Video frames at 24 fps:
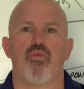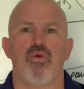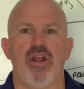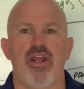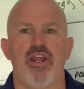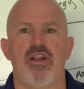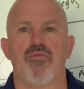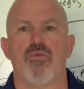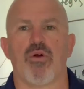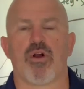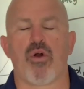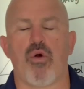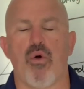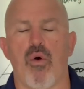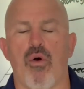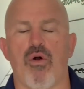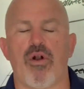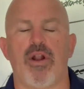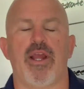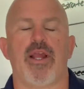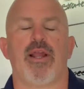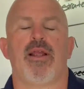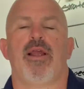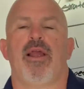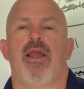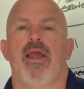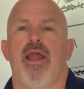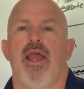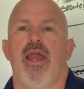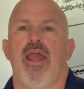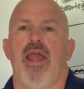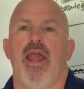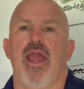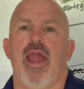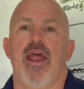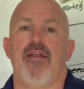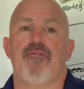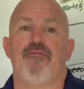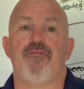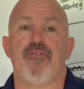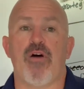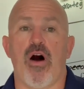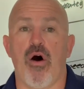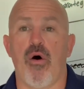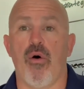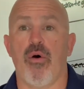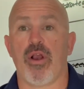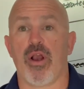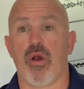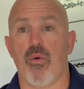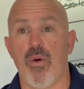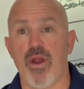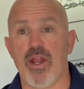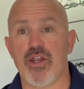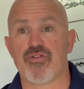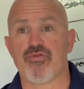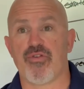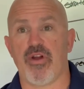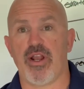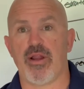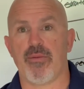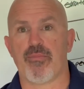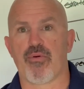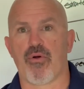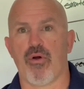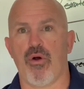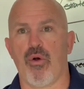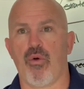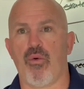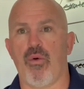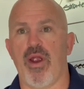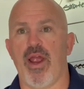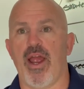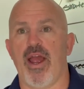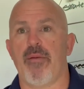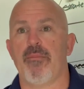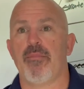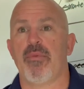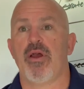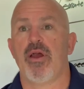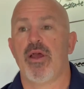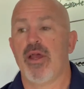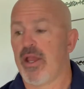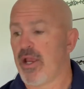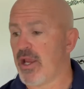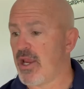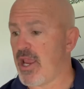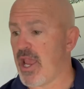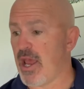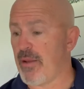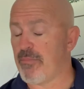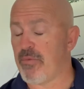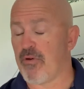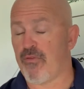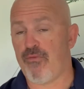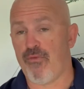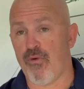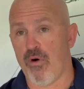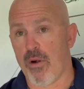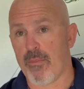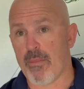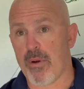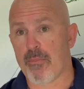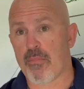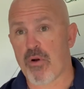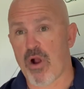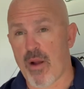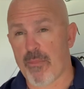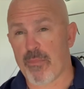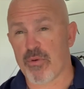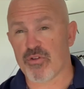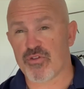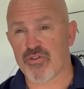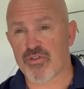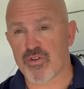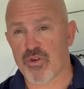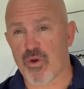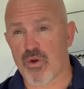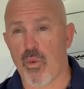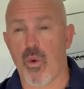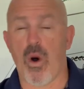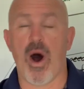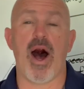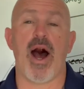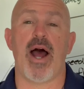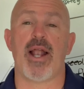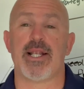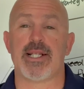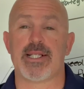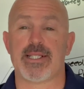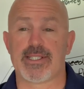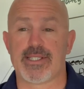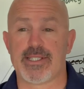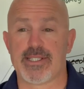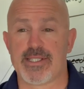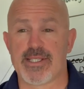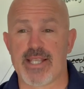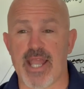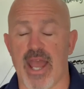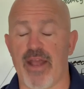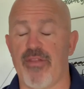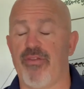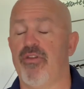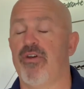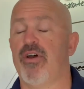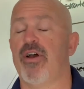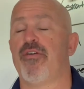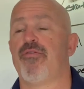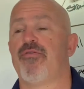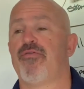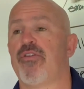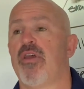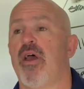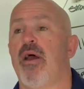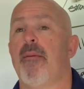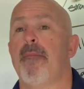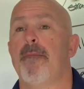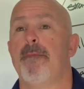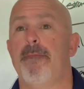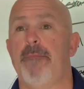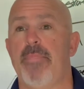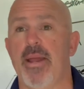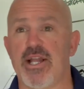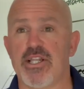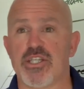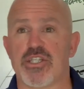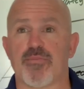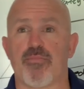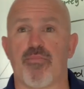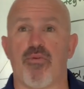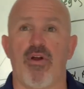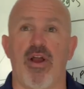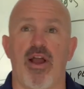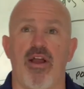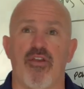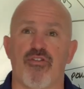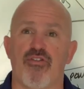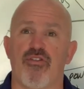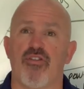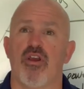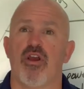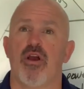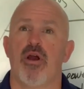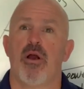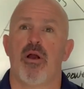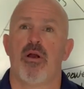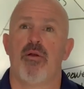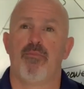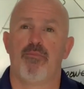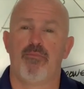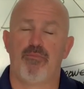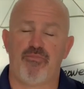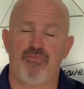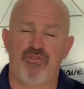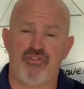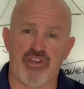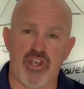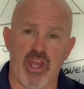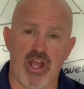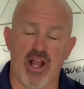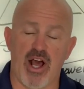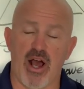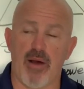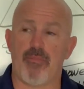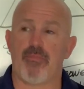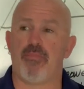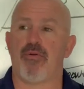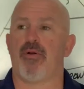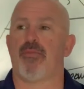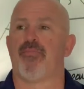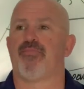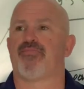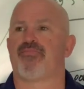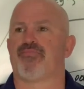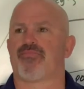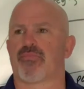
read, recording, and following a weight training program can perform a proper squat, deadlift, bench press, chin up,